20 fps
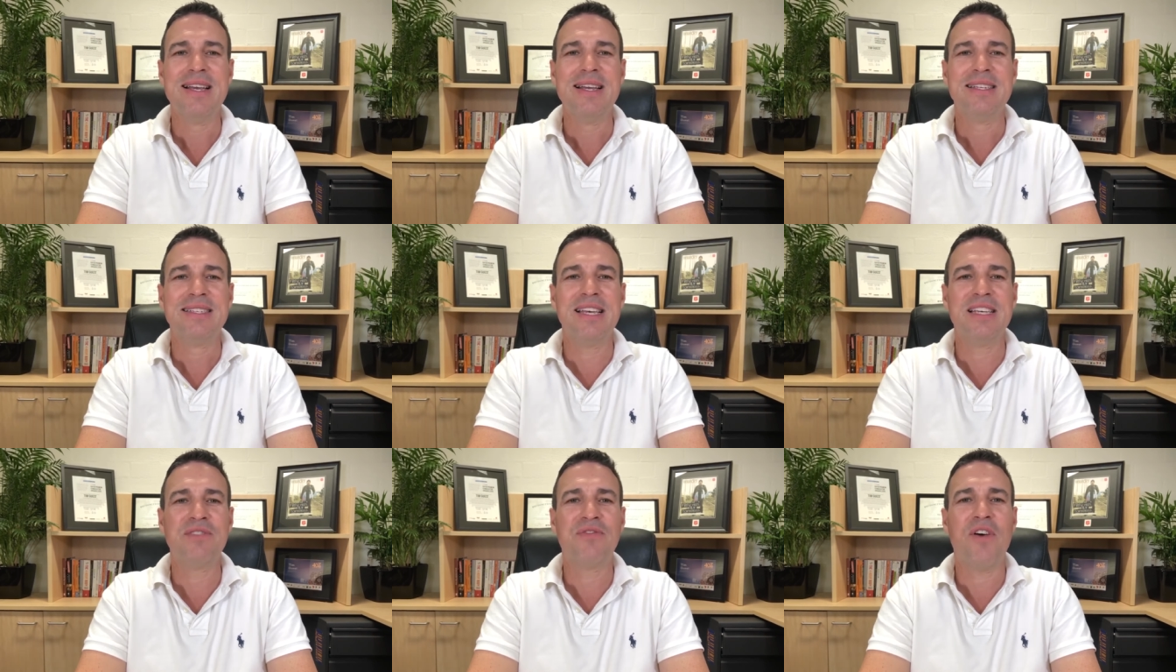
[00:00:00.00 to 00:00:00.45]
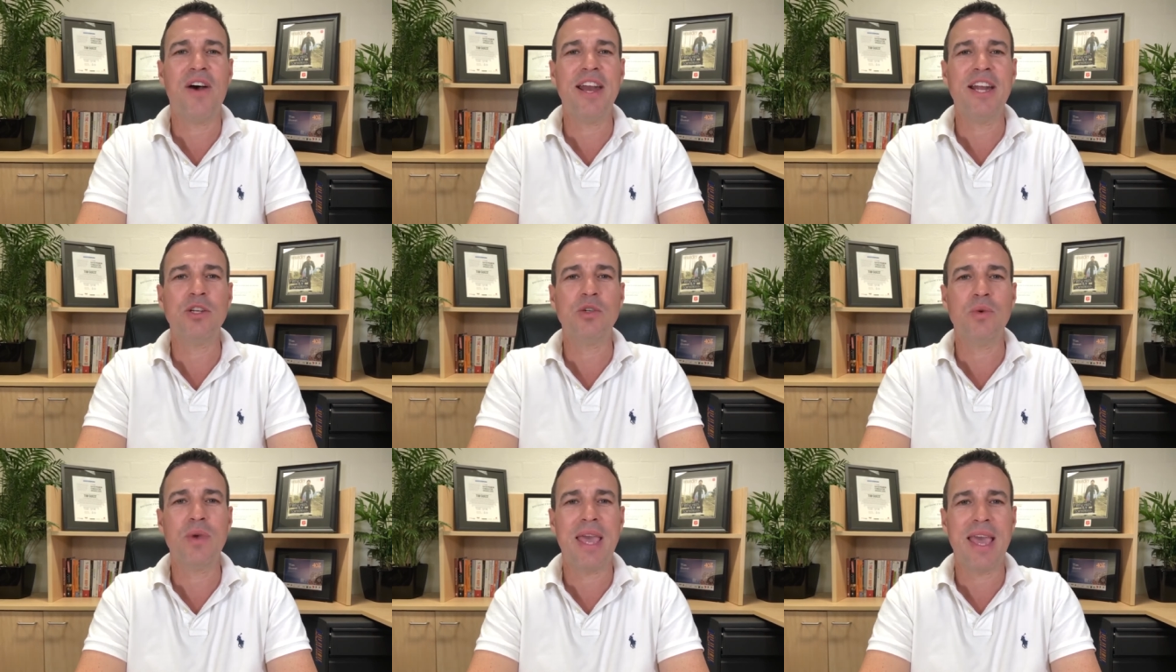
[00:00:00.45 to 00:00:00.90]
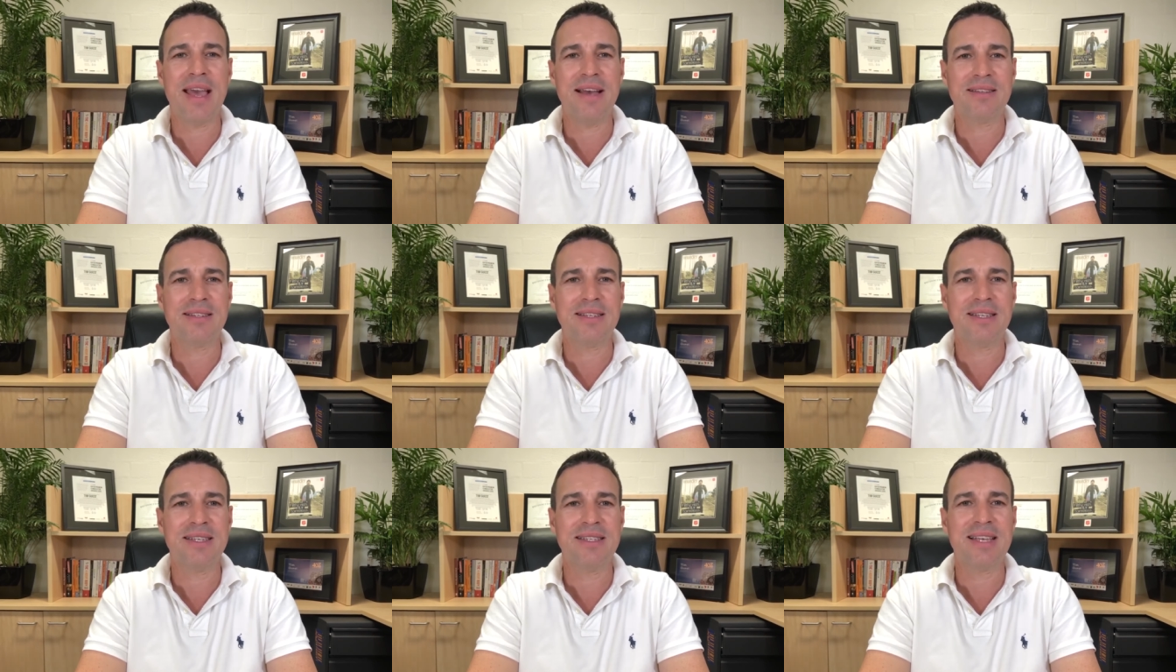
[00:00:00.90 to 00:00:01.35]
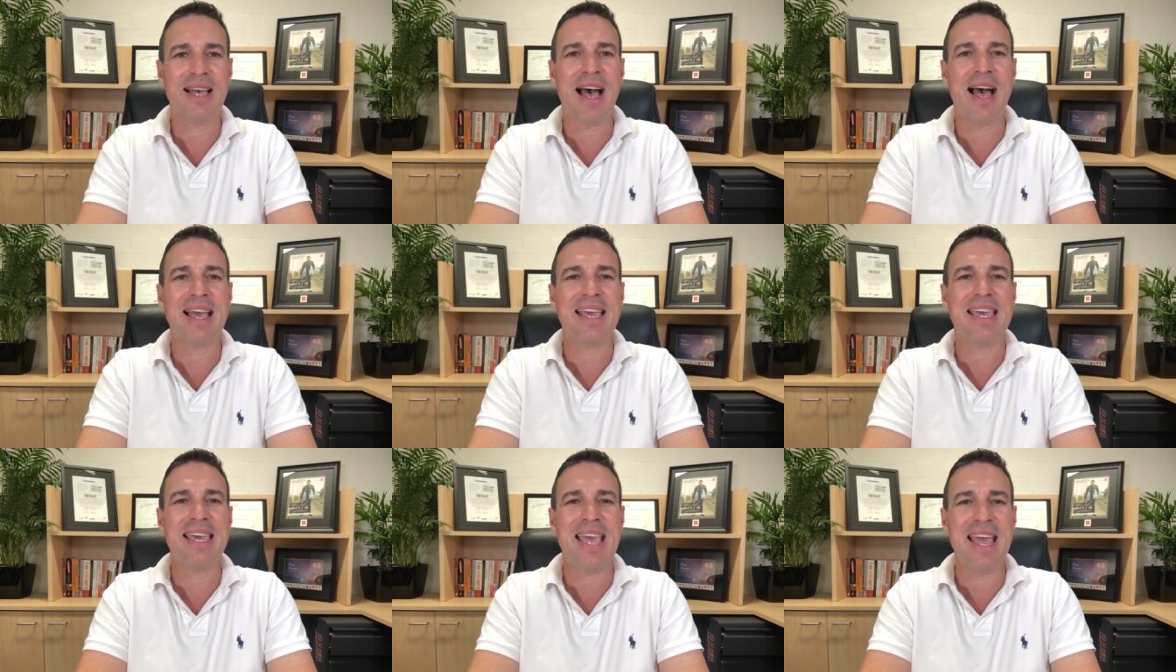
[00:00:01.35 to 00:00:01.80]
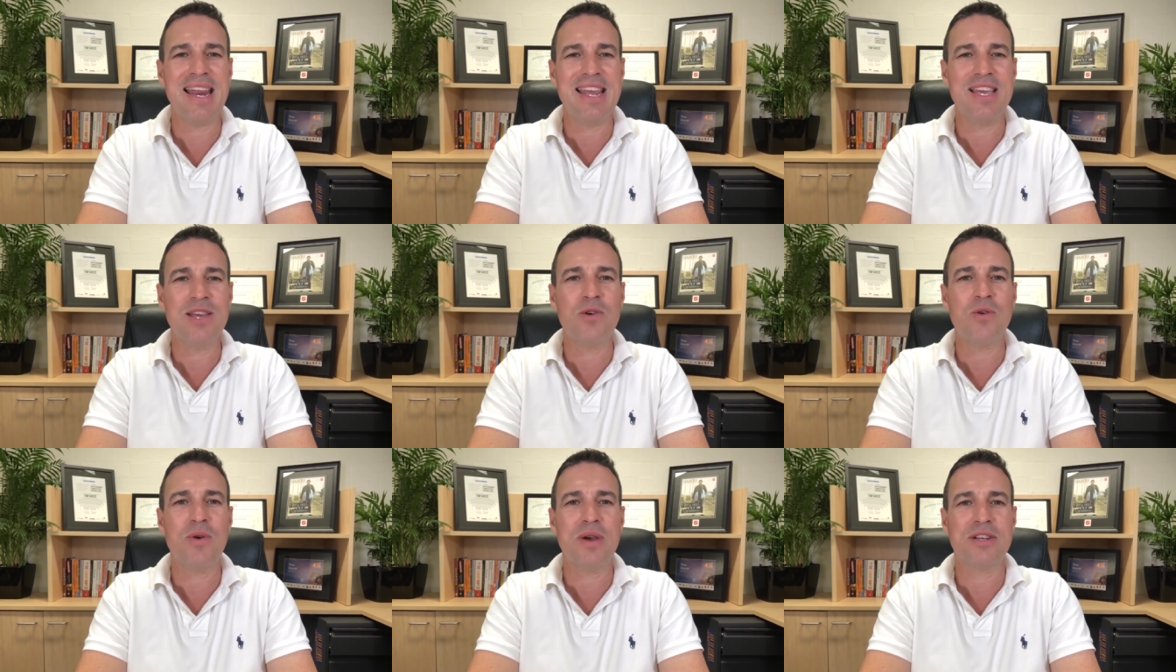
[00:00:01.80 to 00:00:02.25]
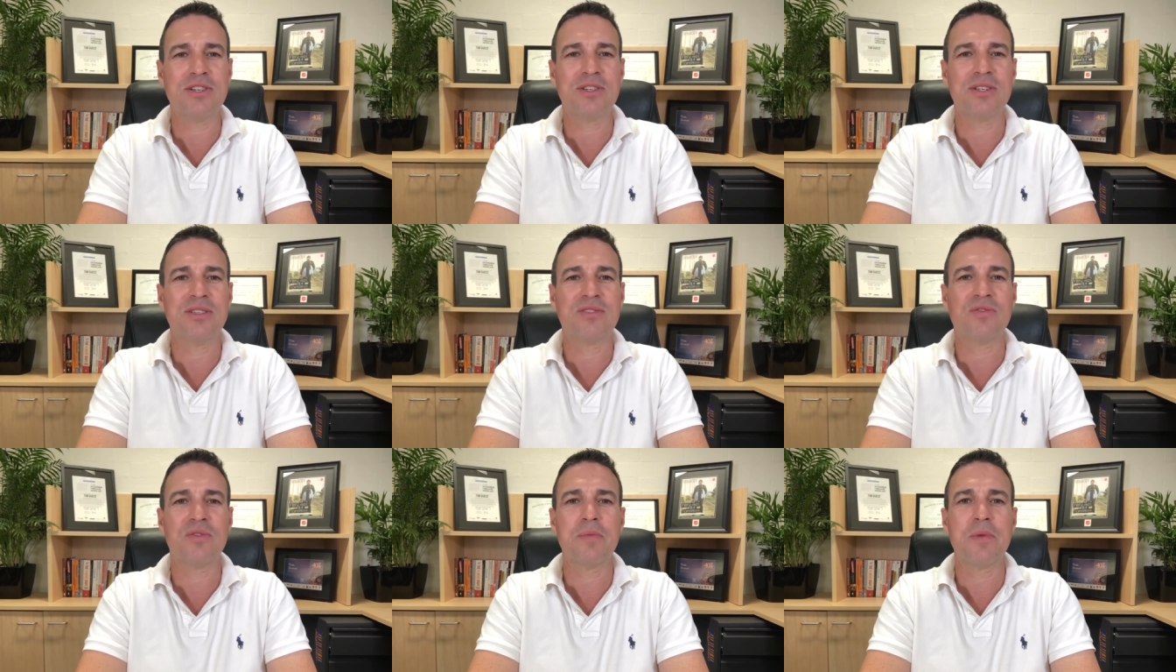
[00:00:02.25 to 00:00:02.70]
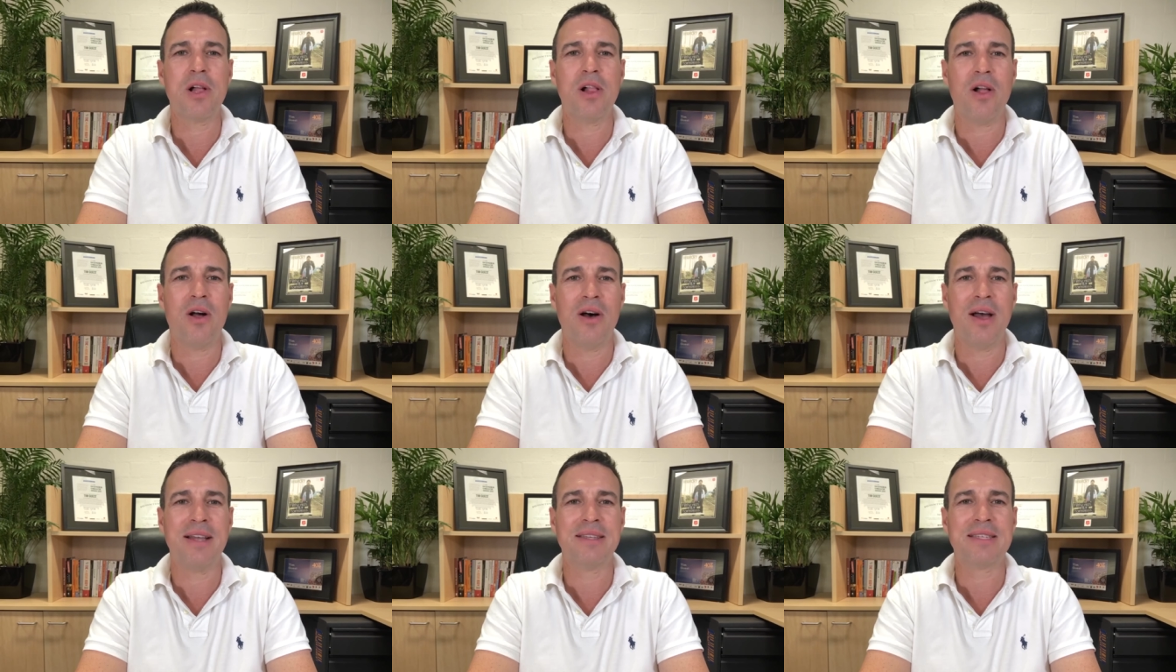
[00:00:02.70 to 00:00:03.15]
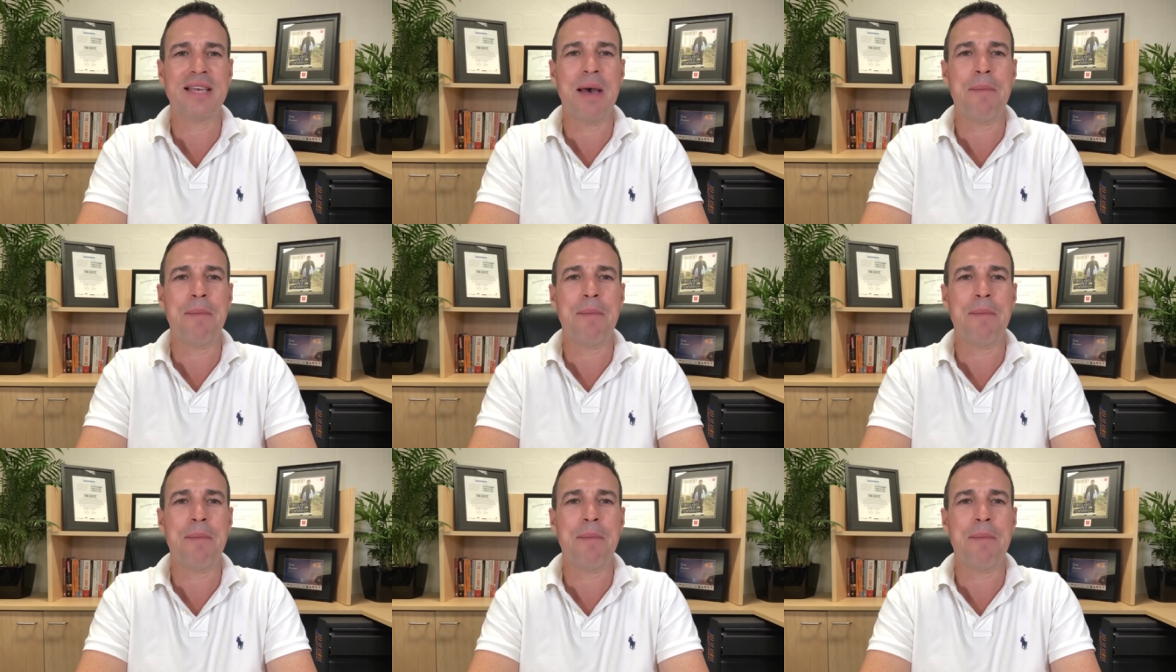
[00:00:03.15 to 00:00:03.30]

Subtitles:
says financial counsellors are getting questions from clients